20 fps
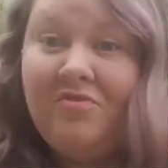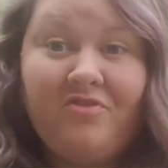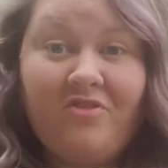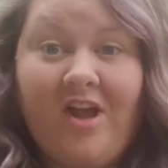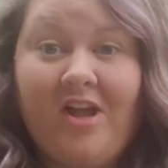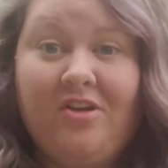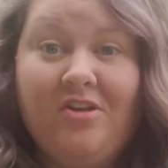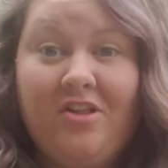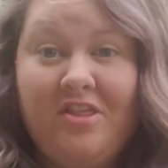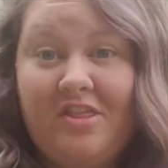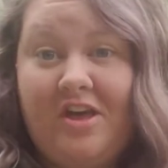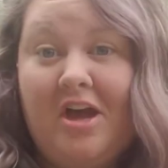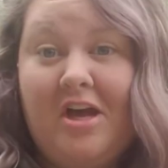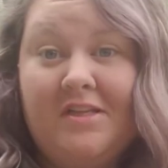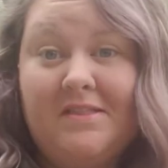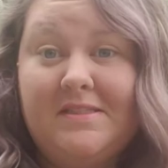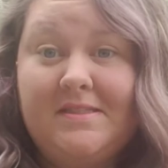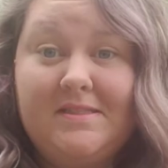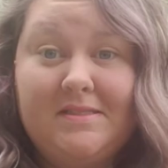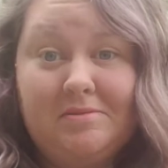Final
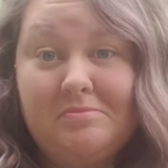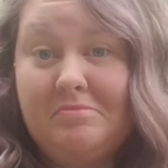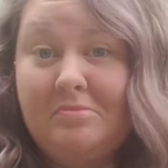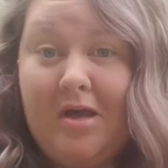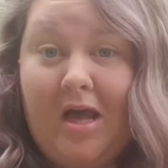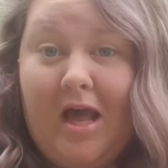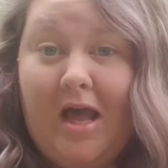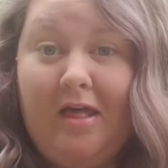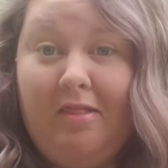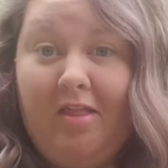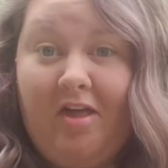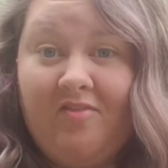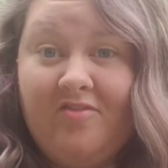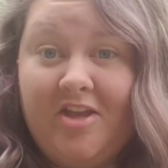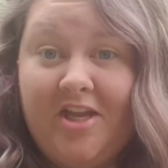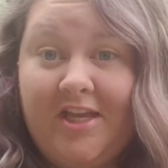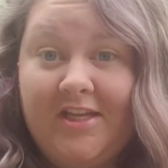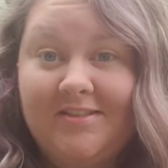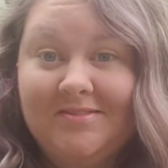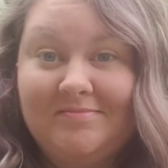thoughts, I love
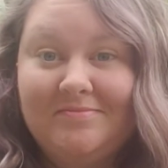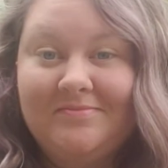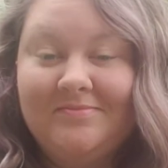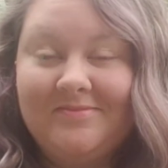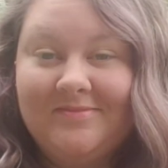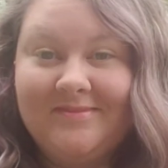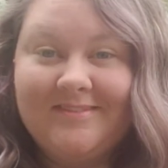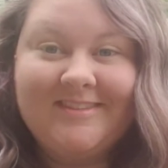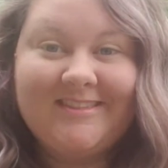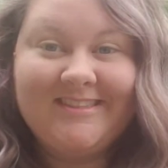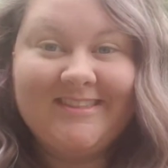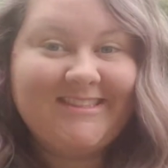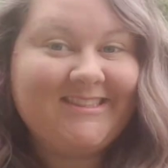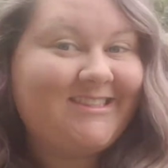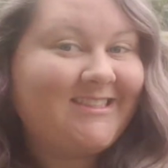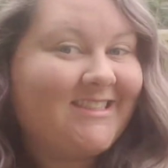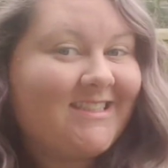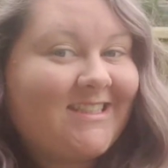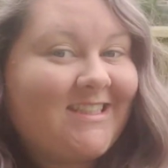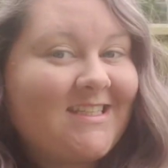it.
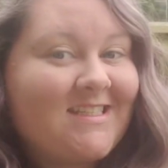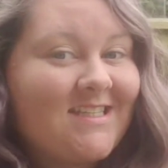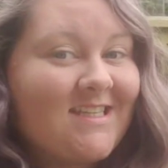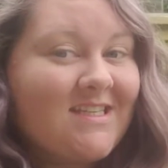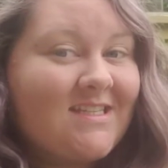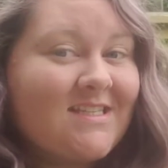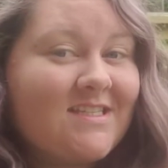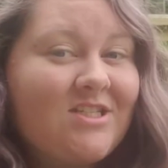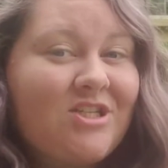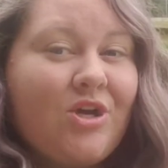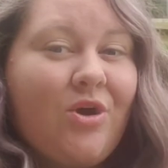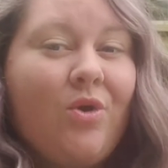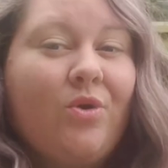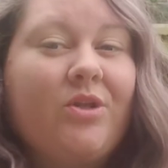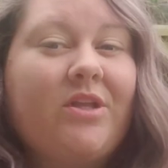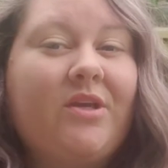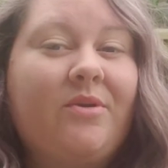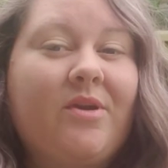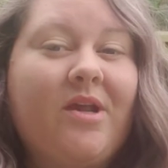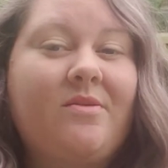This is
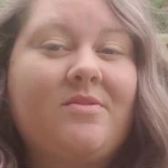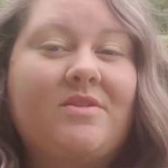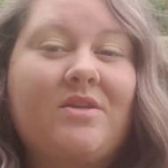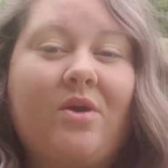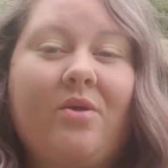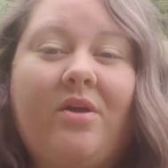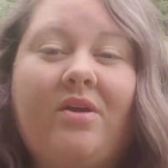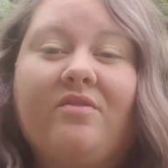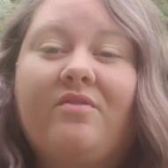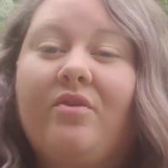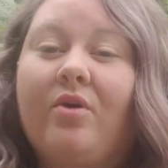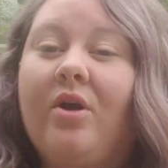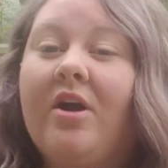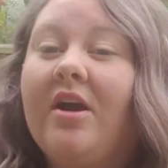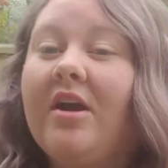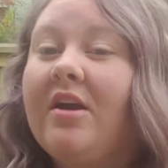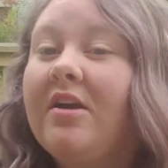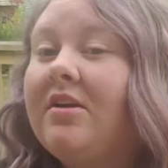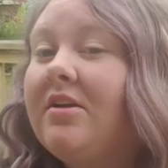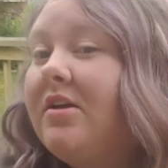totally what I was going
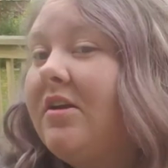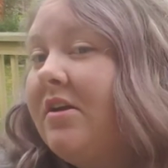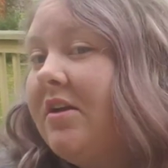for.